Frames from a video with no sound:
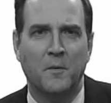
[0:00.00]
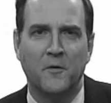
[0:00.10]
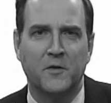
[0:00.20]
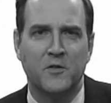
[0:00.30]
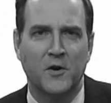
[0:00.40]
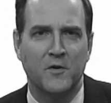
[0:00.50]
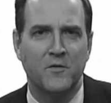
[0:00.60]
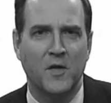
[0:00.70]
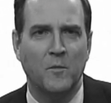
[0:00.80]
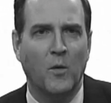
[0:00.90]
Both
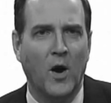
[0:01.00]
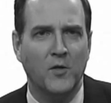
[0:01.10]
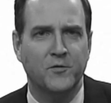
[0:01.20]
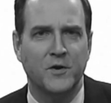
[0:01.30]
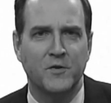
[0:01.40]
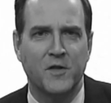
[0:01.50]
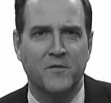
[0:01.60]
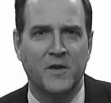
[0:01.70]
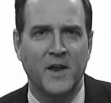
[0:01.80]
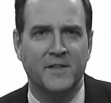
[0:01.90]
conservatives and Wall Streeters
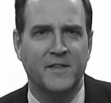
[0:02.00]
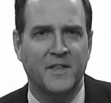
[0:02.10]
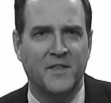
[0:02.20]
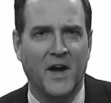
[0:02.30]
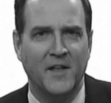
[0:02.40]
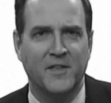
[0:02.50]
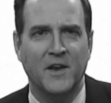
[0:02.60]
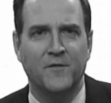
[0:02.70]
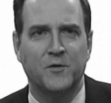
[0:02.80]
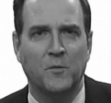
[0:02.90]
have connected the dots
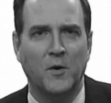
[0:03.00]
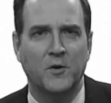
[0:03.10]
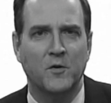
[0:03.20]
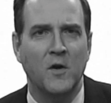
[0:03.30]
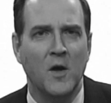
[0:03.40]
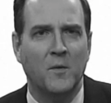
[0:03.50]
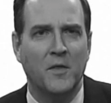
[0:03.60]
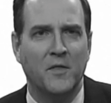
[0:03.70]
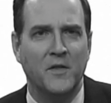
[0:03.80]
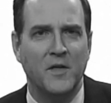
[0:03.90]
enough to wonder
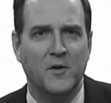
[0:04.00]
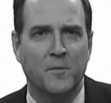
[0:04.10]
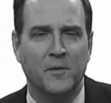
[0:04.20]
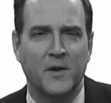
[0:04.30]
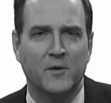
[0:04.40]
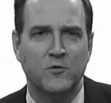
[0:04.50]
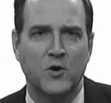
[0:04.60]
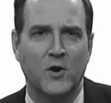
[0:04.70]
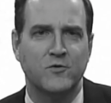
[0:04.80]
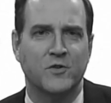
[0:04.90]
whether these are political
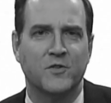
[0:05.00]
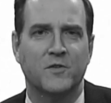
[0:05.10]
charges.